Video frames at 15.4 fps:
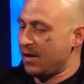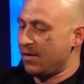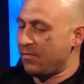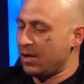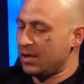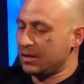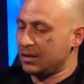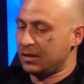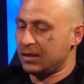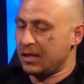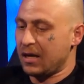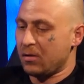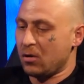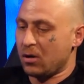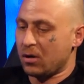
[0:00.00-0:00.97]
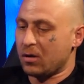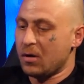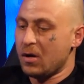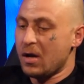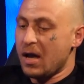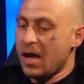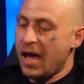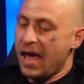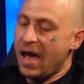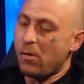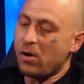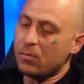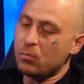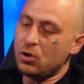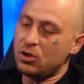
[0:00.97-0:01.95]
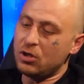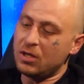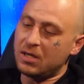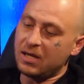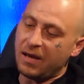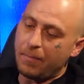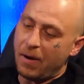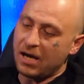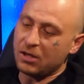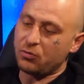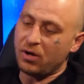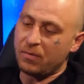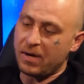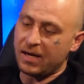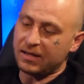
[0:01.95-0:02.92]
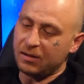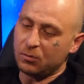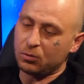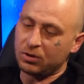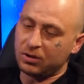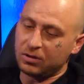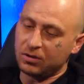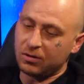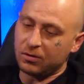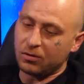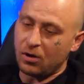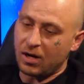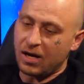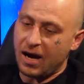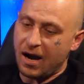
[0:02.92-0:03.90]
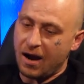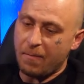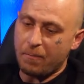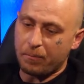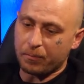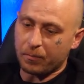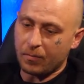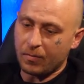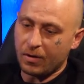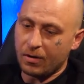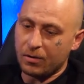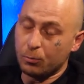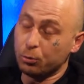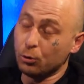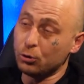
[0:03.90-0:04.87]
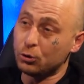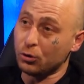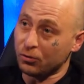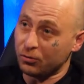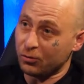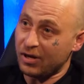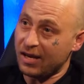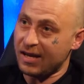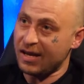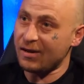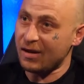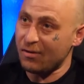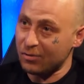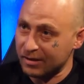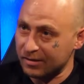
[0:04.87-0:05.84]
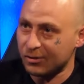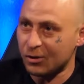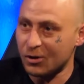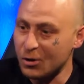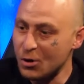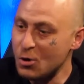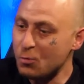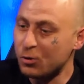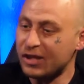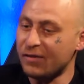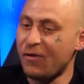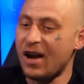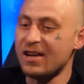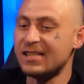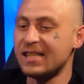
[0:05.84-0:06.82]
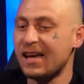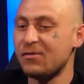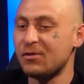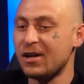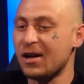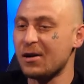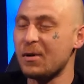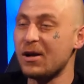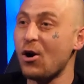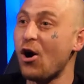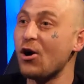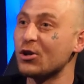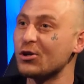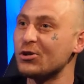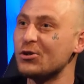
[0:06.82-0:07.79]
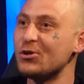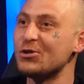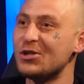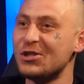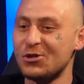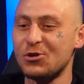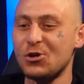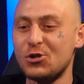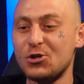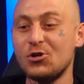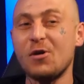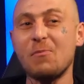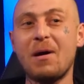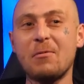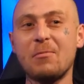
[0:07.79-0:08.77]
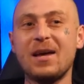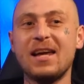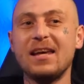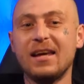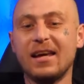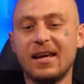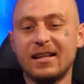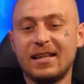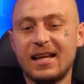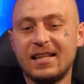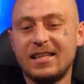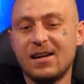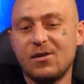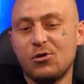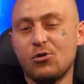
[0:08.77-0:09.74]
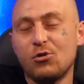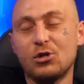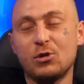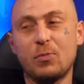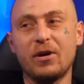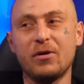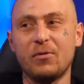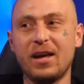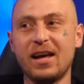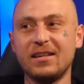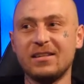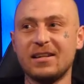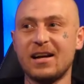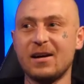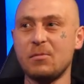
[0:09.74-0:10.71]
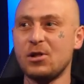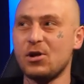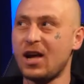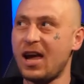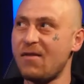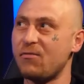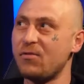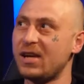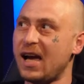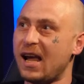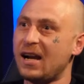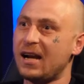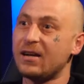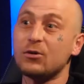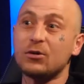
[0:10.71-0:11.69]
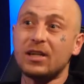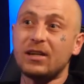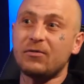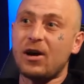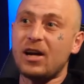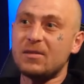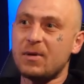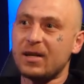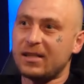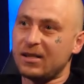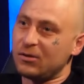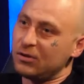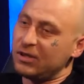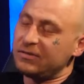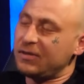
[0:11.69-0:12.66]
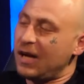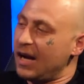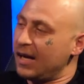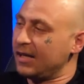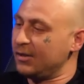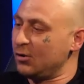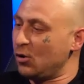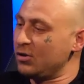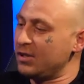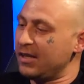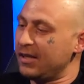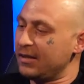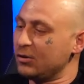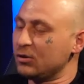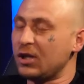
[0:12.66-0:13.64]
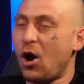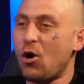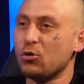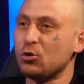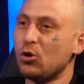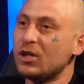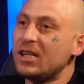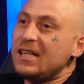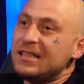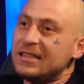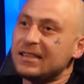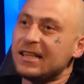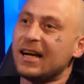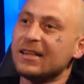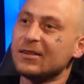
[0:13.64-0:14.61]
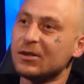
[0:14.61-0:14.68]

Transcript: everyone's, you know, like, how our music used to get passed around back then was, like, Bluetooth, right? Put their phones together, you know what I mean? Oh, you got a new Sydney Surgeon song, bang, bang, bang. That's how it all spread around, you know what I mean? Like, every kind of had it on their phones back then, on their fucking, on their old Nokias and that.